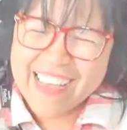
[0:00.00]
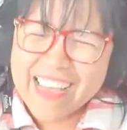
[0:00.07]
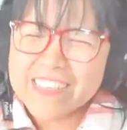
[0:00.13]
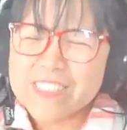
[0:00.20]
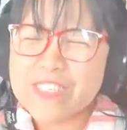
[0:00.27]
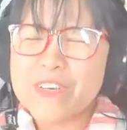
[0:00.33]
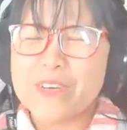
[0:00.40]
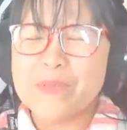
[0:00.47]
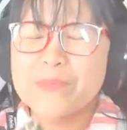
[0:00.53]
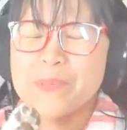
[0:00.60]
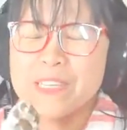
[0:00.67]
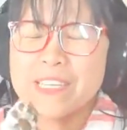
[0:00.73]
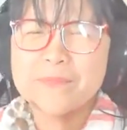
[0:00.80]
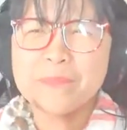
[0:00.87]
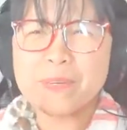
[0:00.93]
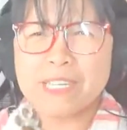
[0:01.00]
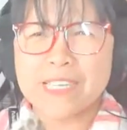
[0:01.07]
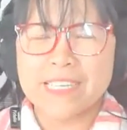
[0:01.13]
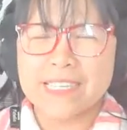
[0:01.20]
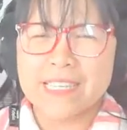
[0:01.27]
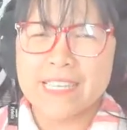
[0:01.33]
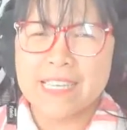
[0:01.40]
So,
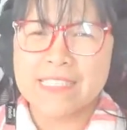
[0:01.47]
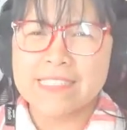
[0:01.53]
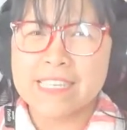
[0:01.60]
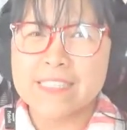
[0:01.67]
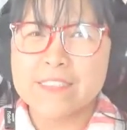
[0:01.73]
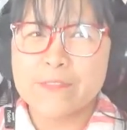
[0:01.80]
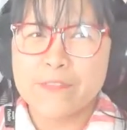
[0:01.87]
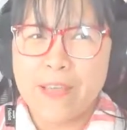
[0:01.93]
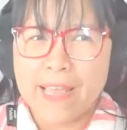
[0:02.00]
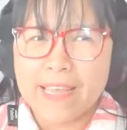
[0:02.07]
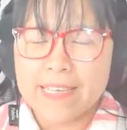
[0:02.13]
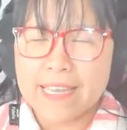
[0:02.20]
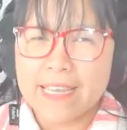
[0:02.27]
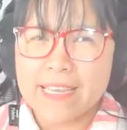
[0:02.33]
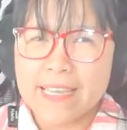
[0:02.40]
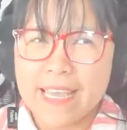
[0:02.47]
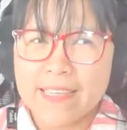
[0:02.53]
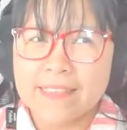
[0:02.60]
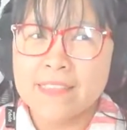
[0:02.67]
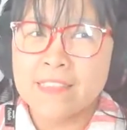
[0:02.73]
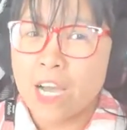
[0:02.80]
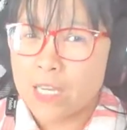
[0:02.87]
but is it fighting
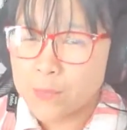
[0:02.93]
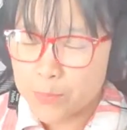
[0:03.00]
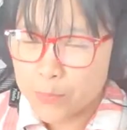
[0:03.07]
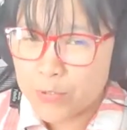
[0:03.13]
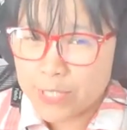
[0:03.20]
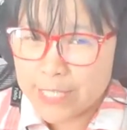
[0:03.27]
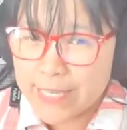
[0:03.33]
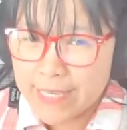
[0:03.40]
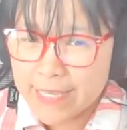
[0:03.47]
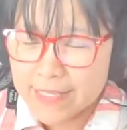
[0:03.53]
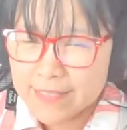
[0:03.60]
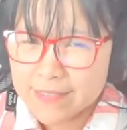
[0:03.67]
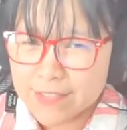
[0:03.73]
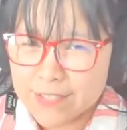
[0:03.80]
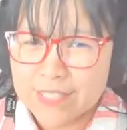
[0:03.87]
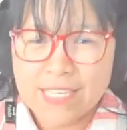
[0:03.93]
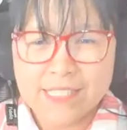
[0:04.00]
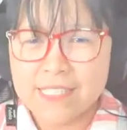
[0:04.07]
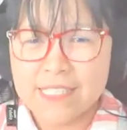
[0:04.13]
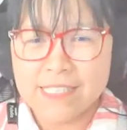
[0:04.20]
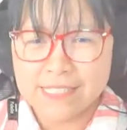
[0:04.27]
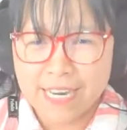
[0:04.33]
and not bullying? Because that's
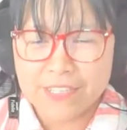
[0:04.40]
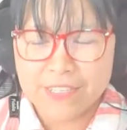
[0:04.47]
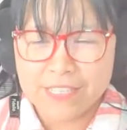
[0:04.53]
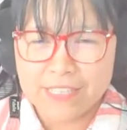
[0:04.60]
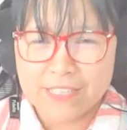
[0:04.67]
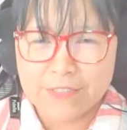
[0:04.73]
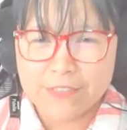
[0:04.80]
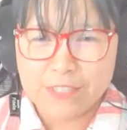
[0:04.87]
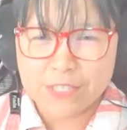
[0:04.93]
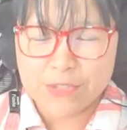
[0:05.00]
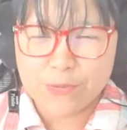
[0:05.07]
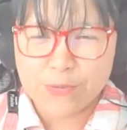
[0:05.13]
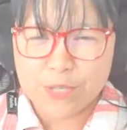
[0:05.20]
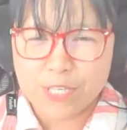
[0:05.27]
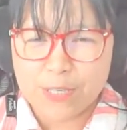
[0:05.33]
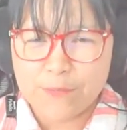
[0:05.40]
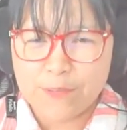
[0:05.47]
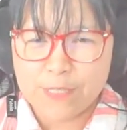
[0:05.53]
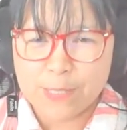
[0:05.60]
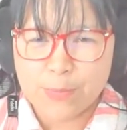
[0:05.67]
an entirely different story if it's